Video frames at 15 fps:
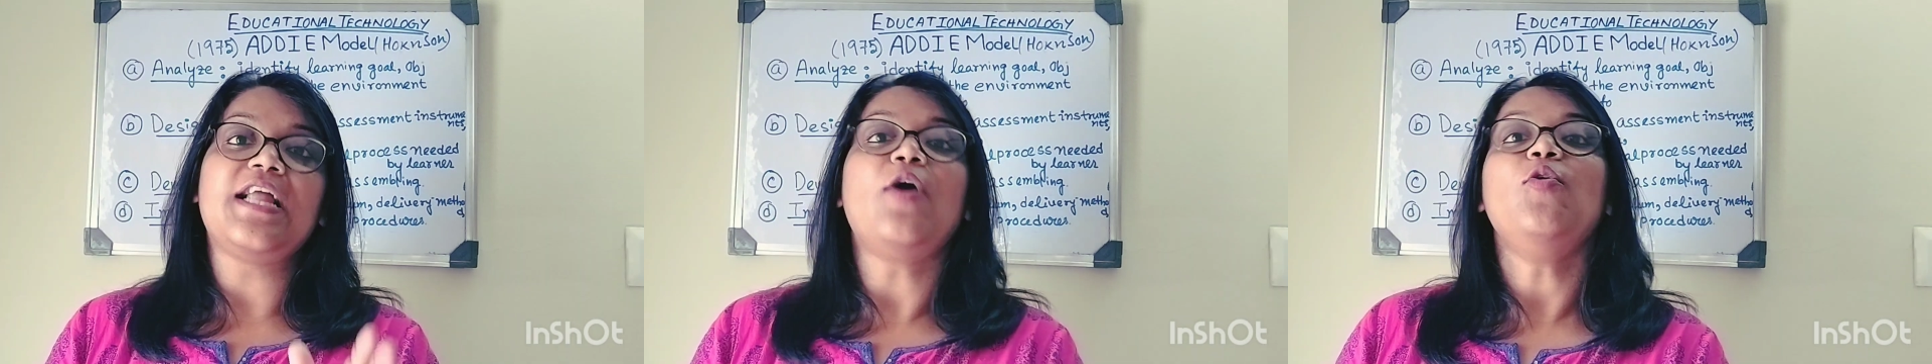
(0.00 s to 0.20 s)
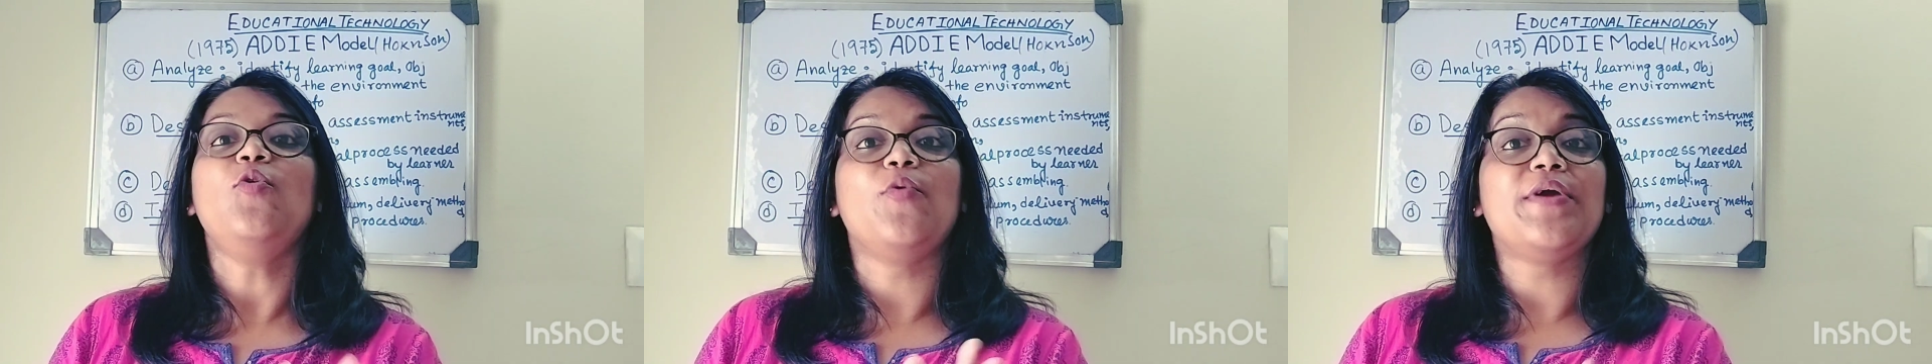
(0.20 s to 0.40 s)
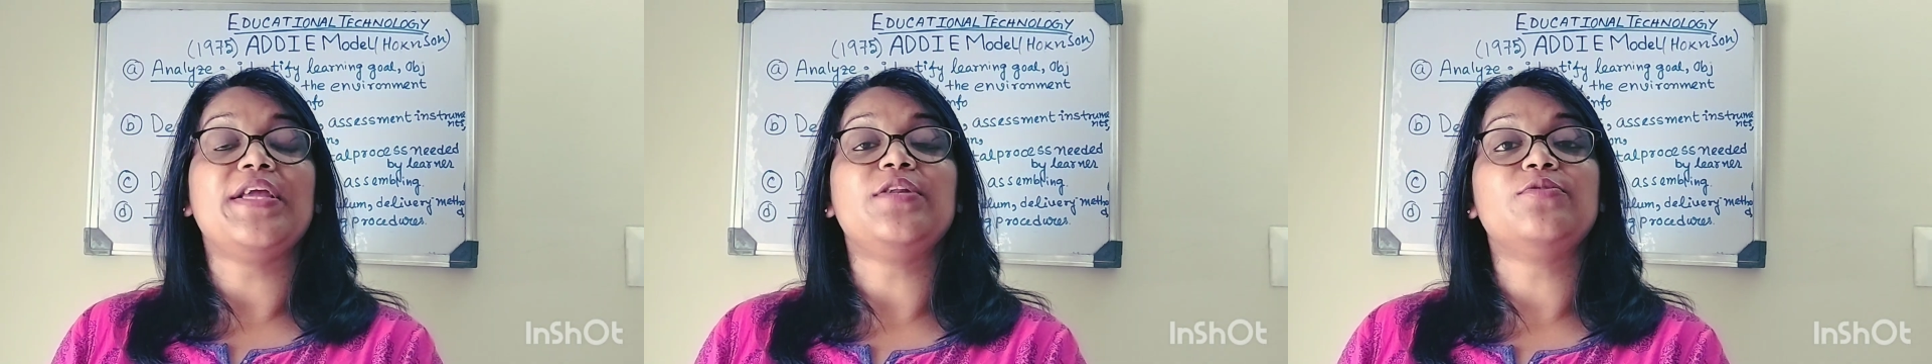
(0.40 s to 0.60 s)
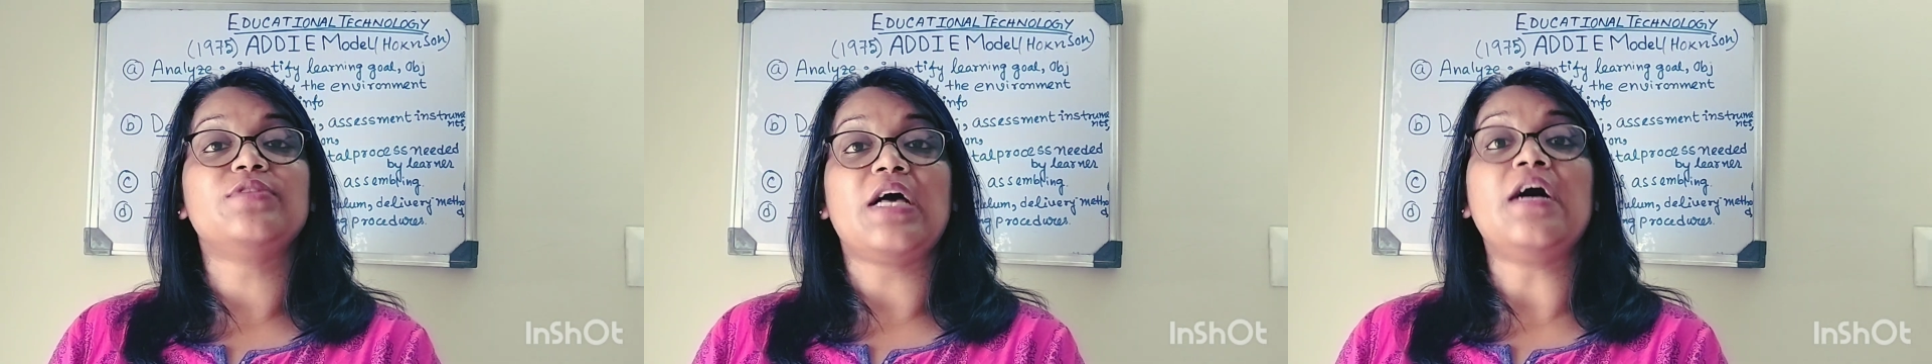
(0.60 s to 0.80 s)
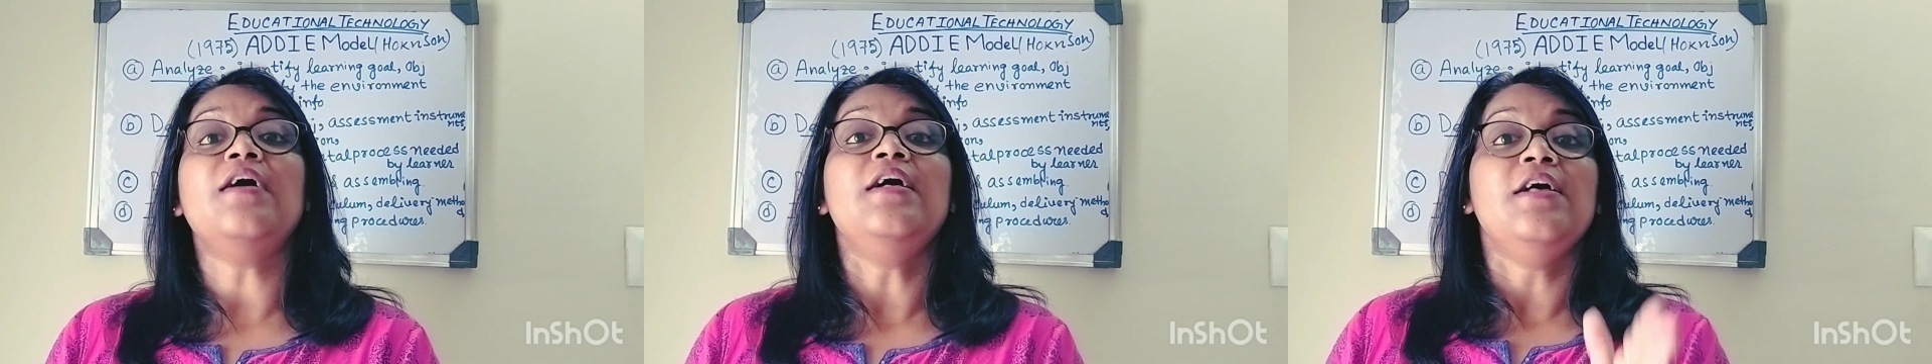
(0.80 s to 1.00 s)
now going to
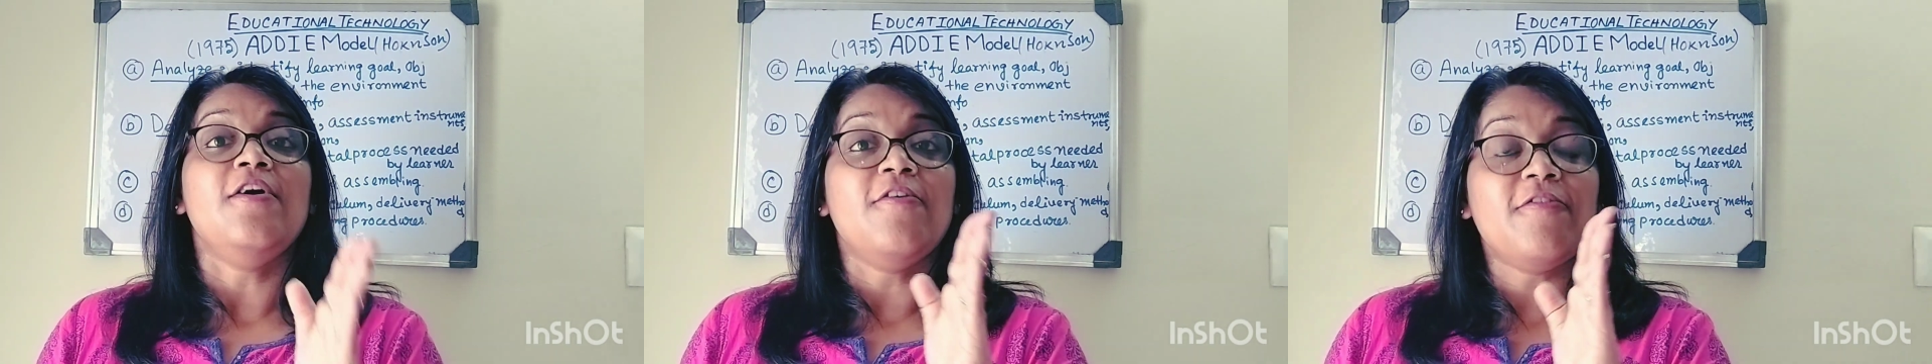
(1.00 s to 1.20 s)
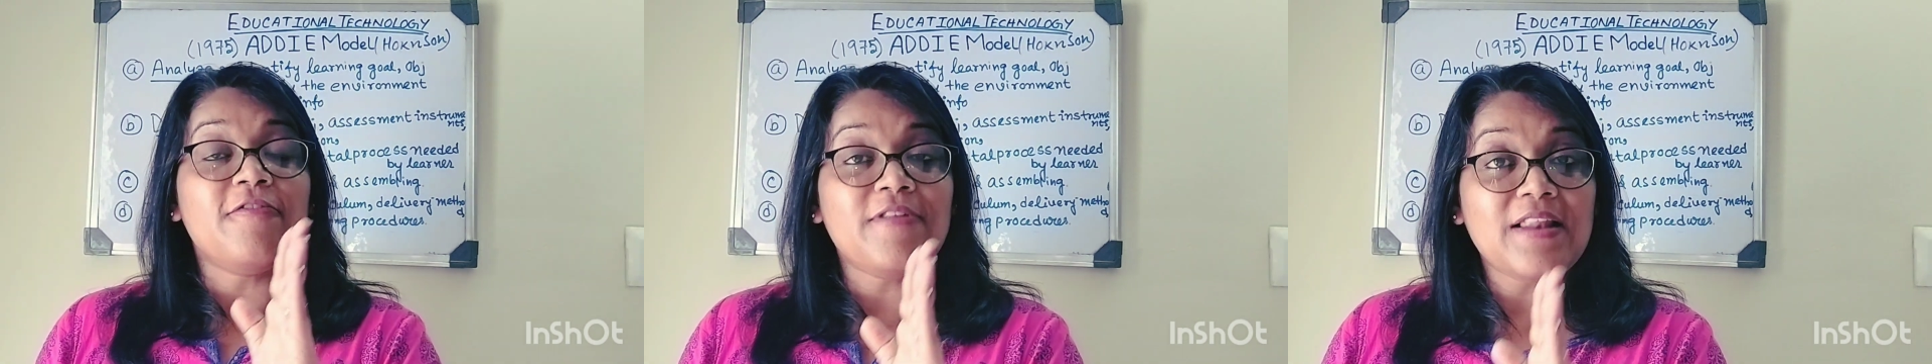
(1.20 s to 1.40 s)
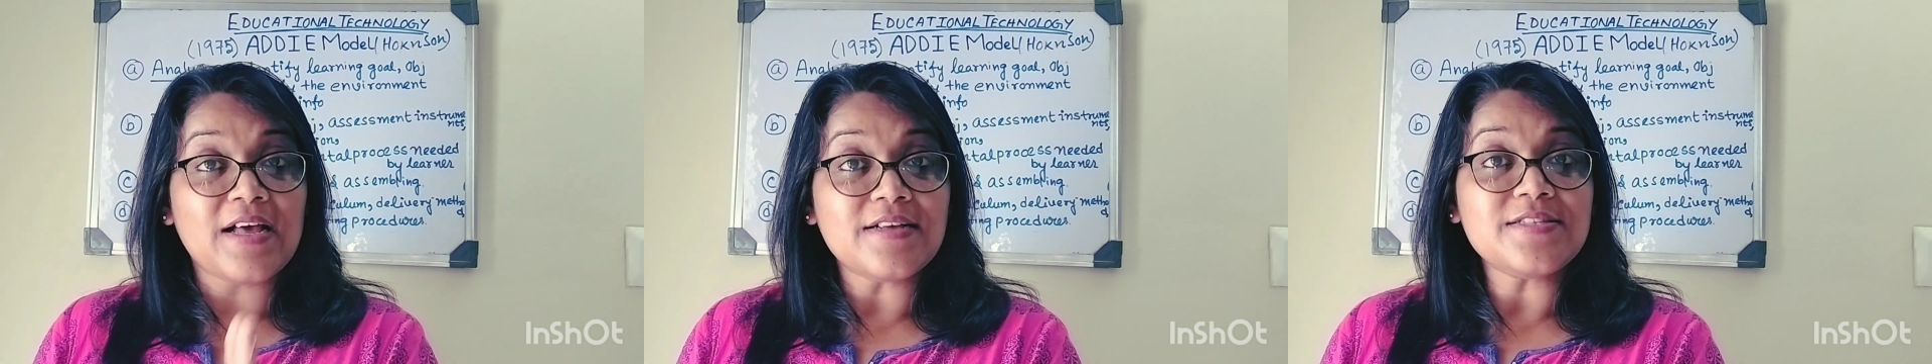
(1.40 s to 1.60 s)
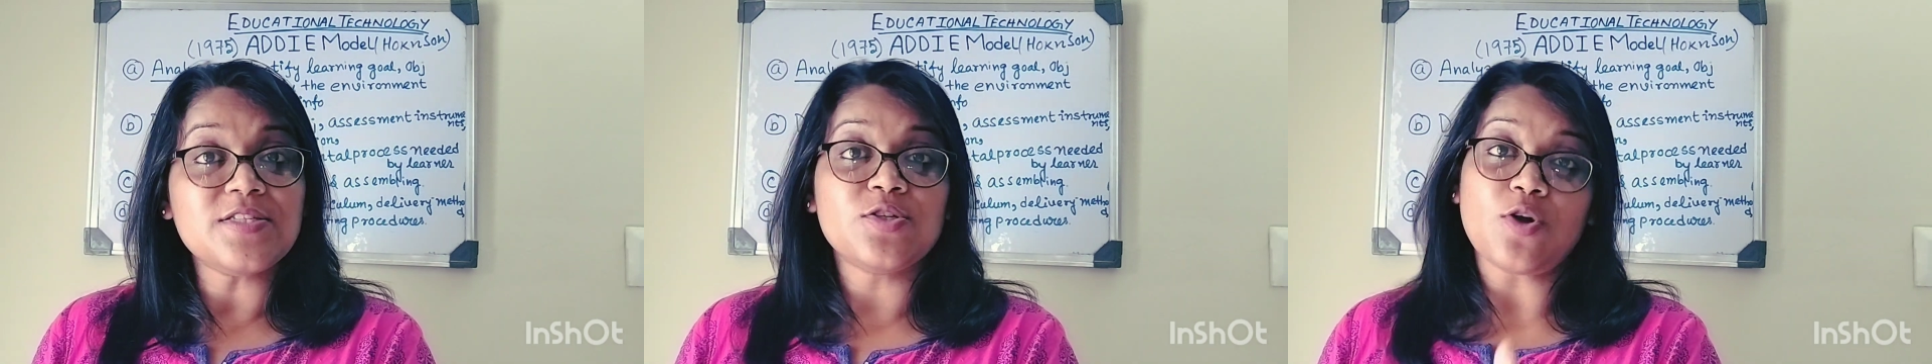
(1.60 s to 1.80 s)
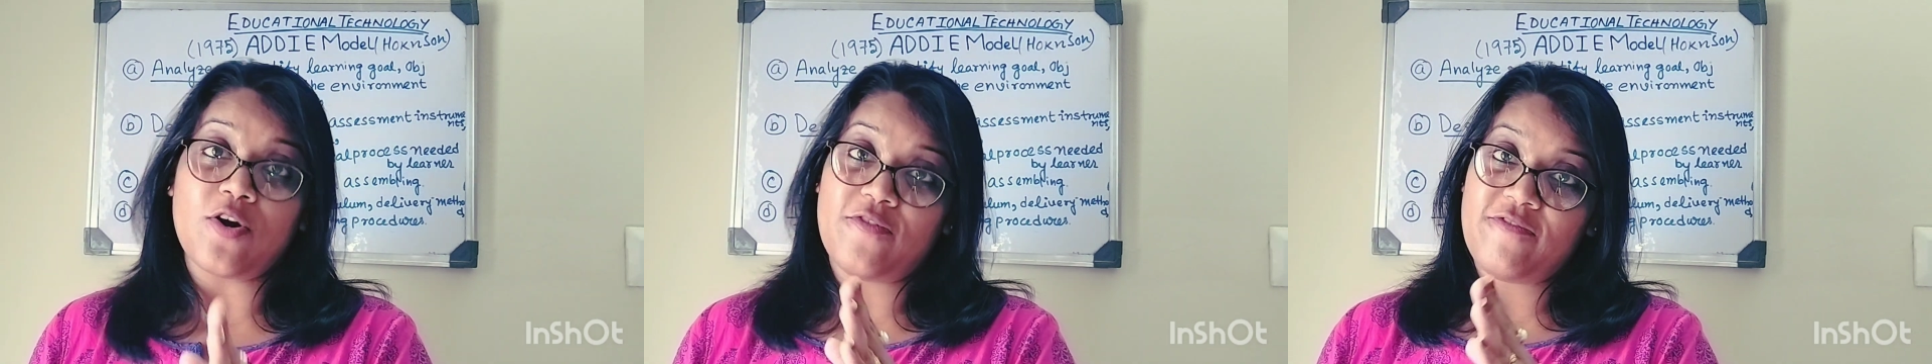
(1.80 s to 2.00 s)
the
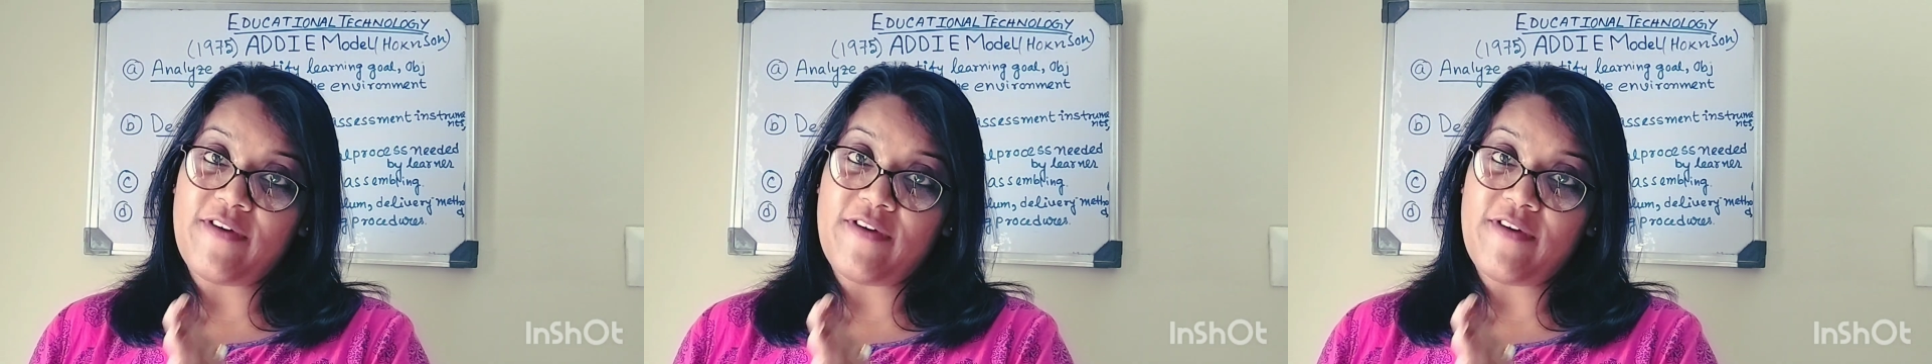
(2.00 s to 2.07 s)
last or